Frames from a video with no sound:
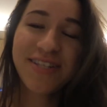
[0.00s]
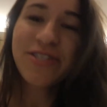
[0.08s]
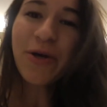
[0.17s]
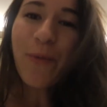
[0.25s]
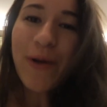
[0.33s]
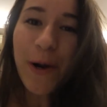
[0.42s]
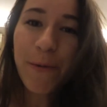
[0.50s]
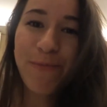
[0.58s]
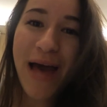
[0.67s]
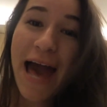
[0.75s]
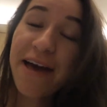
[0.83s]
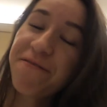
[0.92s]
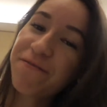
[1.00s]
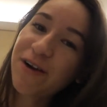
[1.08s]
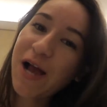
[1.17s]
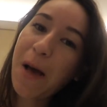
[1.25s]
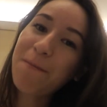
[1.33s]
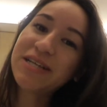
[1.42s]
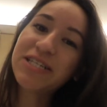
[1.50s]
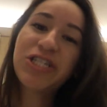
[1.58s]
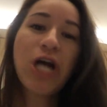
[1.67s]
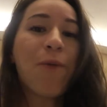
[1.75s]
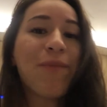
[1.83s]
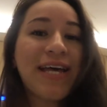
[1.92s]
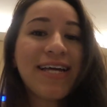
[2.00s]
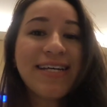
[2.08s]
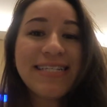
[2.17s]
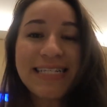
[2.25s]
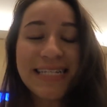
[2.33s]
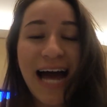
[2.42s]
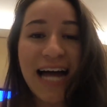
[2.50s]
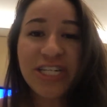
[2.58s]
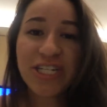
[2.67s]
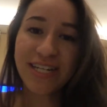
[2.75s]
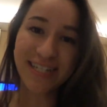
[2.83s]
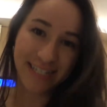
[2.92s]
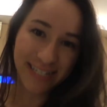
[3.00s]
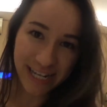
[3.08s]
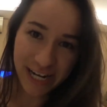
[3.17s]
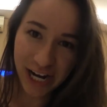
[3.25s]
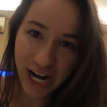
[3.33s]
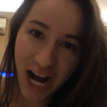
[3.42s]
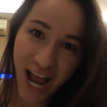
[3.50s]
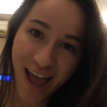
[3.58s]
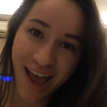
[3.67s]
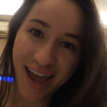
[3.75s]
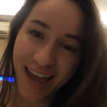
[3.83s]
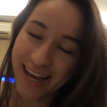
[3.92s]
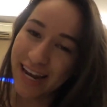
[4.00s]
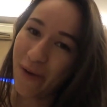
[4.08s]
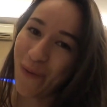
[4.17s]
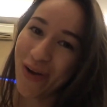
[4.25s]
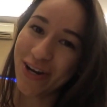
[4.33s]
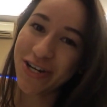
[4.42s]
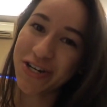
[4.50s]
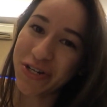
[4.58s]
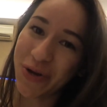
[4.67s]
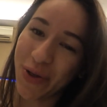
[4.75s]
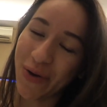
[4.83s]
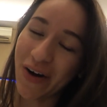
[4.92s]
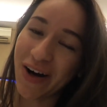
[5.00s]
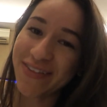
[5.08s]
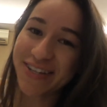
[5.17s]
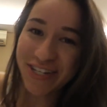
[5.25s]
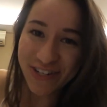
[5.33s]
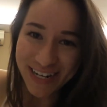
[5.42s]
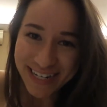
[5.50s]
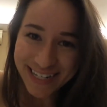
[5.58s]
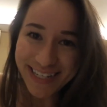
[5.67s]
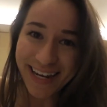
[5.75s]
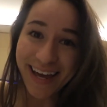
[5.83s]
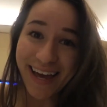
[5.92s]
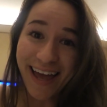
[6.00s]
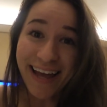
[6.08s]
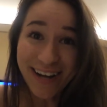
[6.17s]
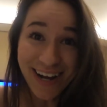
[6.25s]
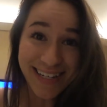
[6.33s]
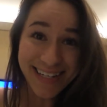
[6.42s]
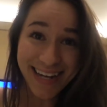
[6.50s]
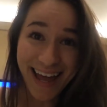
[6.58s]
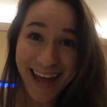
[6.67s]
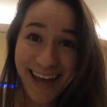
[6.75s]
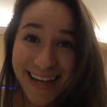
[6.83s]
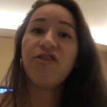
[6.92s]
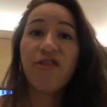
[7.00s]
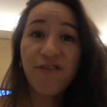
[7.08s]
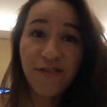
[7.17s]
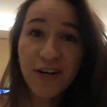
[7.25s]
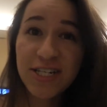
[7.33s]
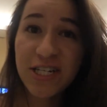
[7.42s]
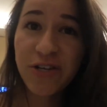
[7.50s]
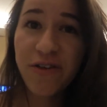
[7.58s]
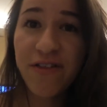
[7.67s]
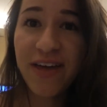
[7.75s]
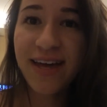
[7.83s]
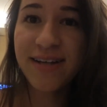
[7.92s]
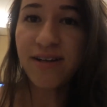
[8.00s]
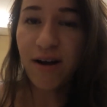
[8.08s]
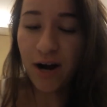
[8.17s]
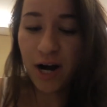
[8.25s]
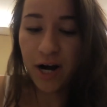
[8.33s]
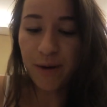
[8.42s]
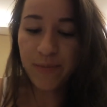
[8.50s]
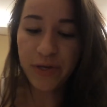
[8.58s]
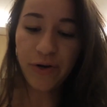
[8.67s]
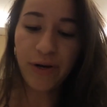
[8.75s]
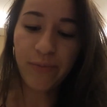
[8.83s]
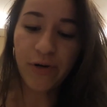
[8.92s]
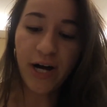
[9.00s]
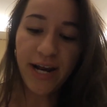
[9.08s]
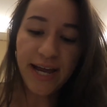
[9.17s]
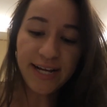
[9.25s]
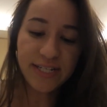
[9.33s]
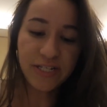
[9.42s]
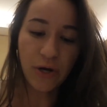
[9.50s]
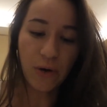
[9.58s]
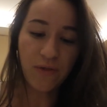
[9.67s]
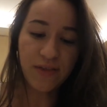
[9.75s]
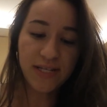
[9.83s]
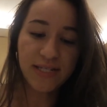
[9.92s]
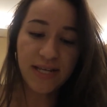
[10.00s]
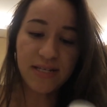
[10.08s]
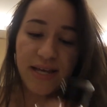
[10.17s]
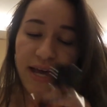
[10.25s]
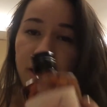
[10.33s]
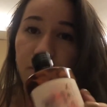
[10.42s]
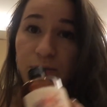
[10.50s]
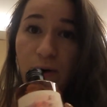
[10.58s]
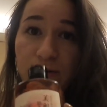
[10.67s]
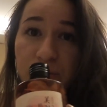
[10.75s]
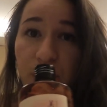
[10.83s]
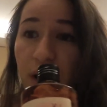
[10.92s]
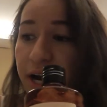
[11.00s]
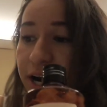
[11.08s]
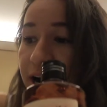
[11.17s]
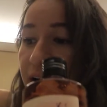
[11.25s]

So we are back from shopping slash dinner and I wanted to show you all the treats that I got today. The first two things are beauty products. So this is a rose water